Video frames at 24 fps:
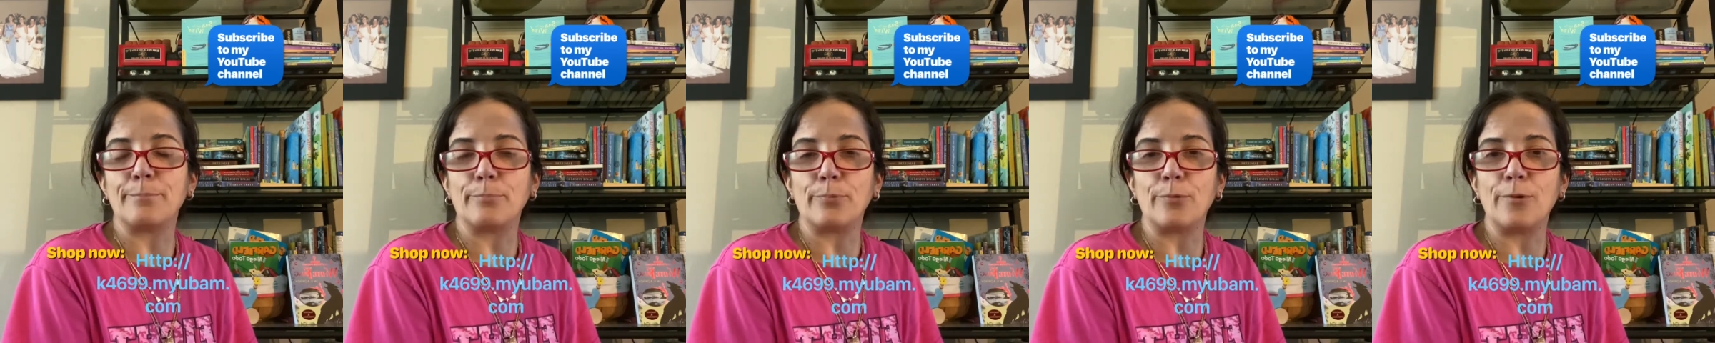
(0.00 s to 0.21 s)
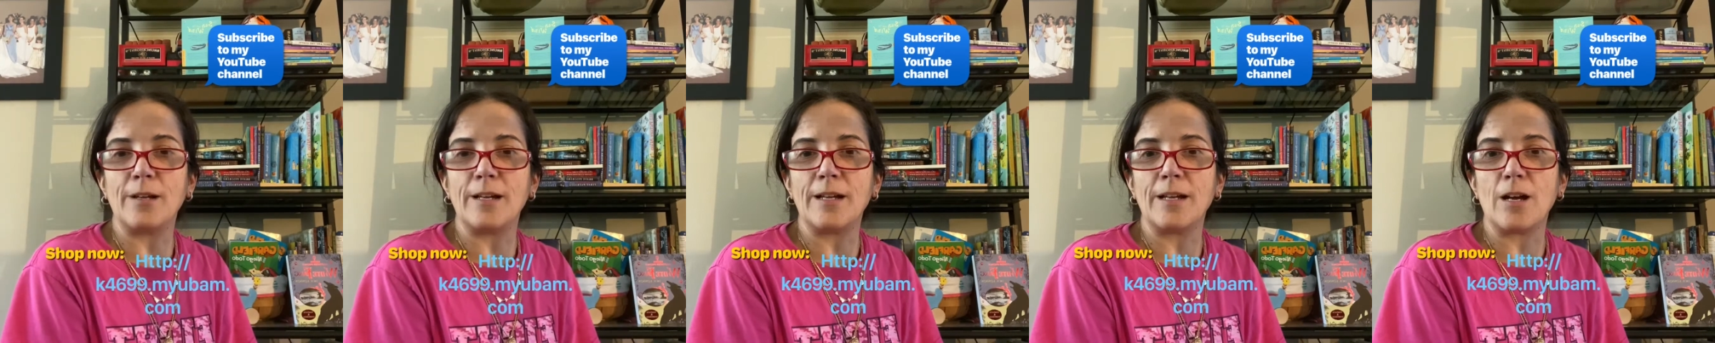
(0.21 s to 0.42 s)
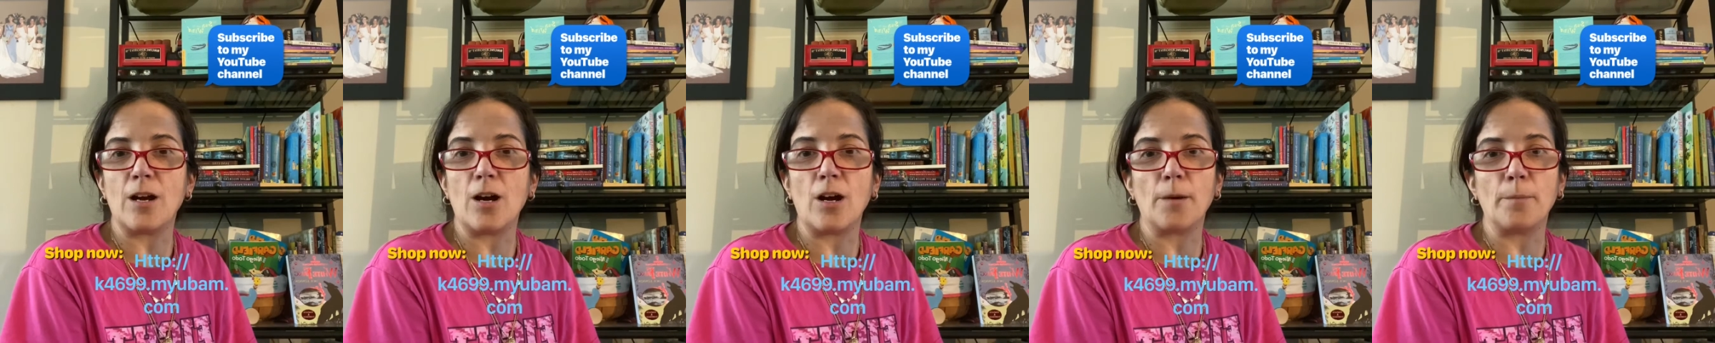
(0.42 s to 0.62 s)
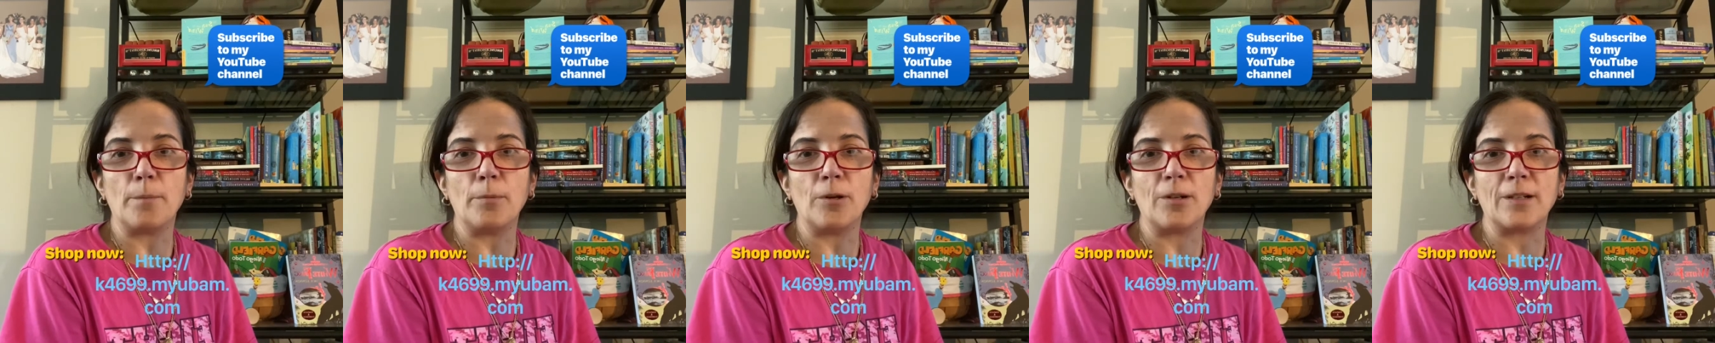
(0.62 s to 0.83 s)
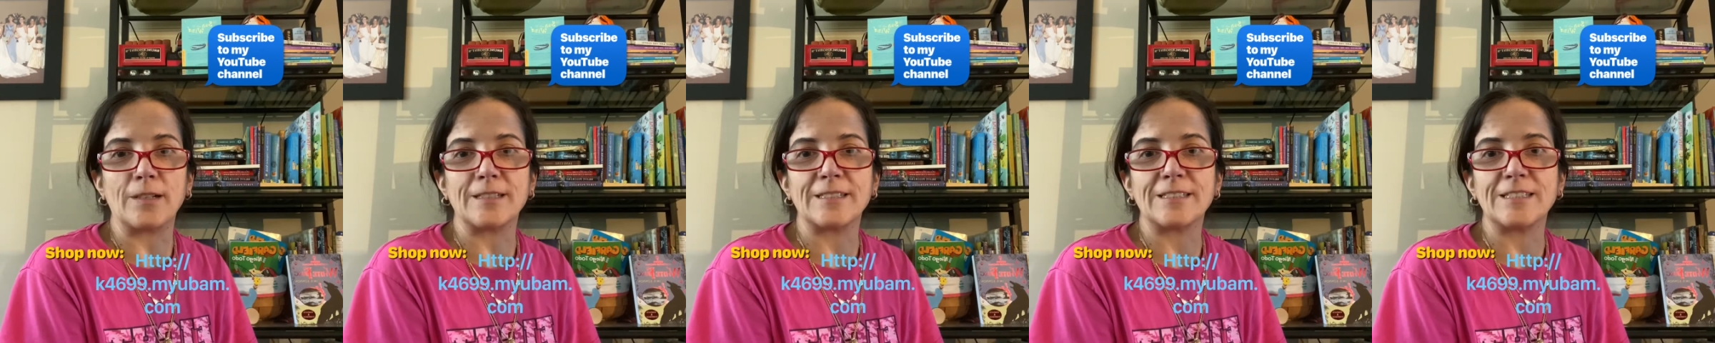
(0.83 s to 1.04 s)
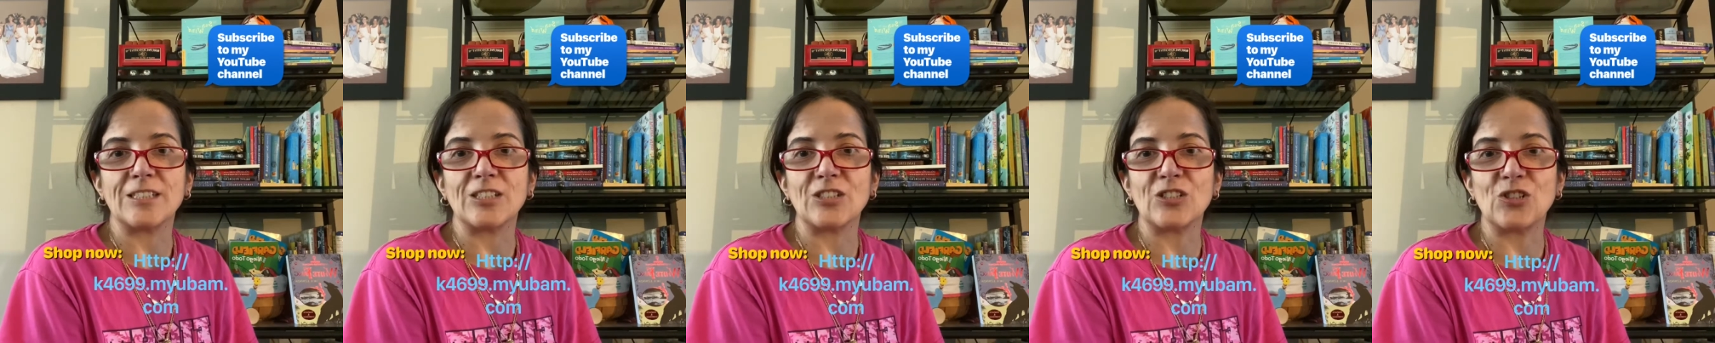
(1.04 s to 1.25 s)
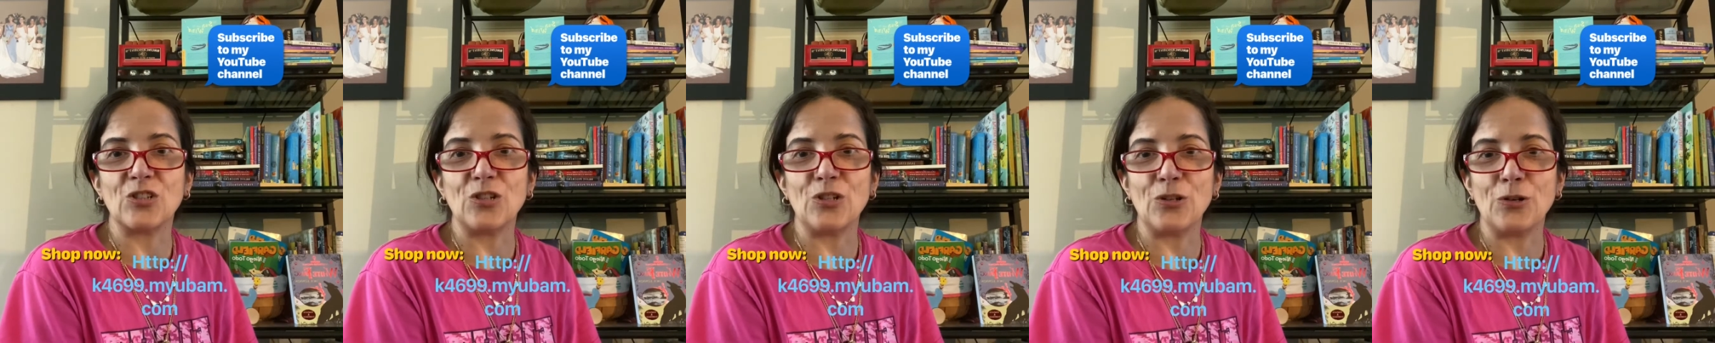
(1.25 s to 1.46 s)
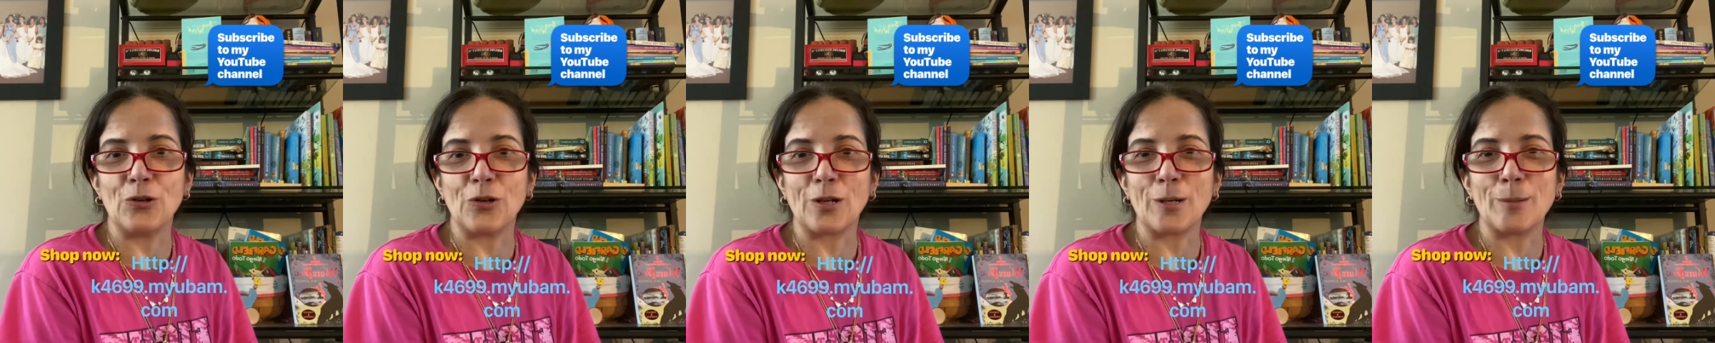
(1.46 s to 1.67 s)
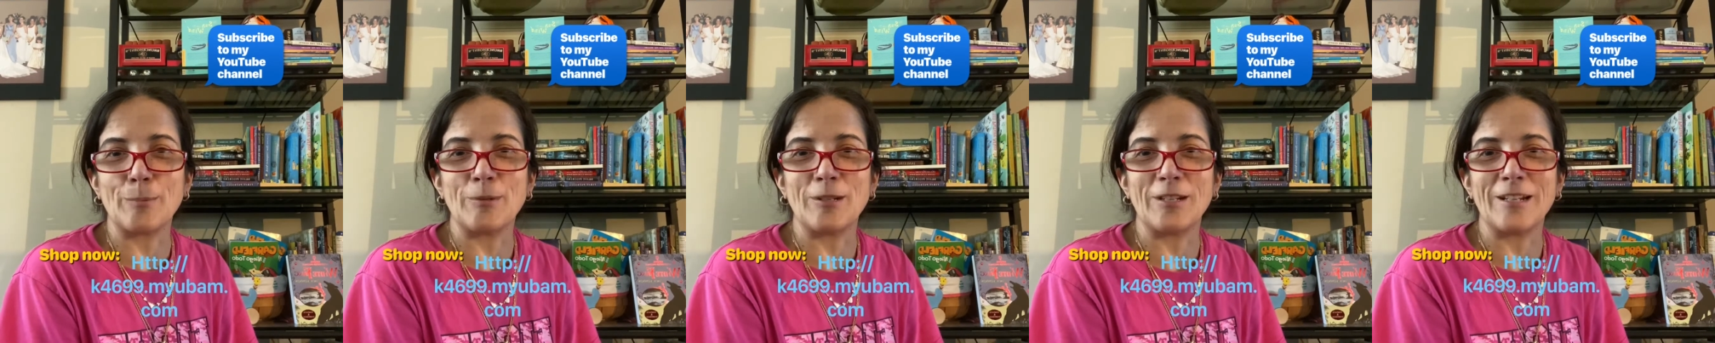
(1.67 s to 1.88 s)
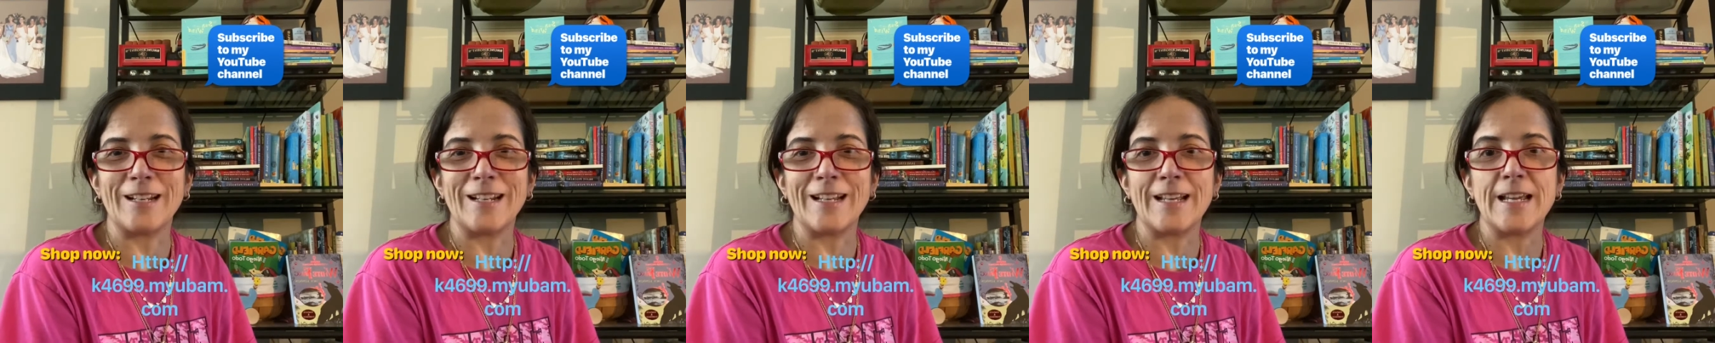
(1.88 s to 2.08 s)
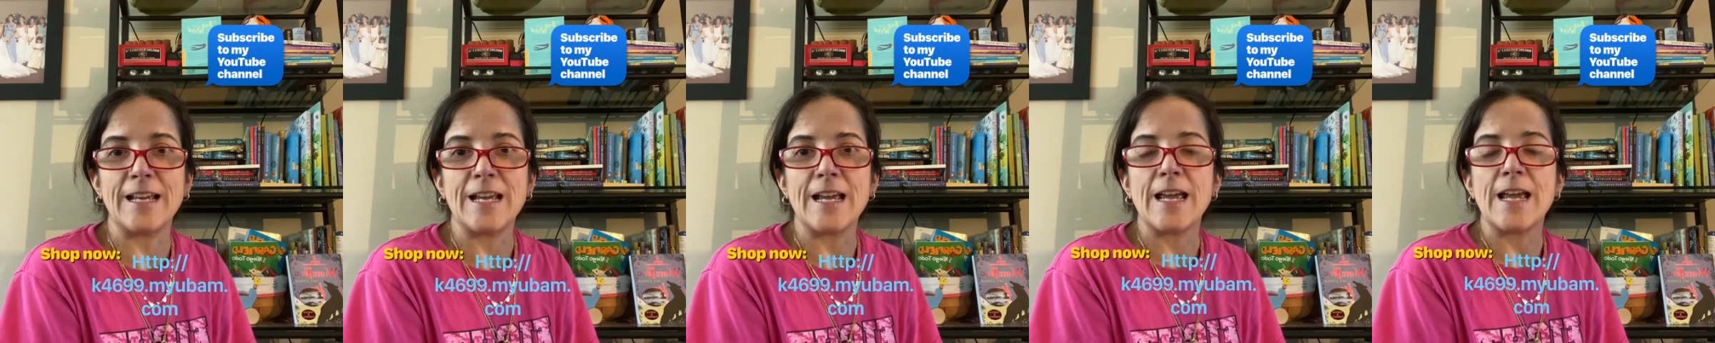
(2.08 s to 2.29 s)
bring our books to your community.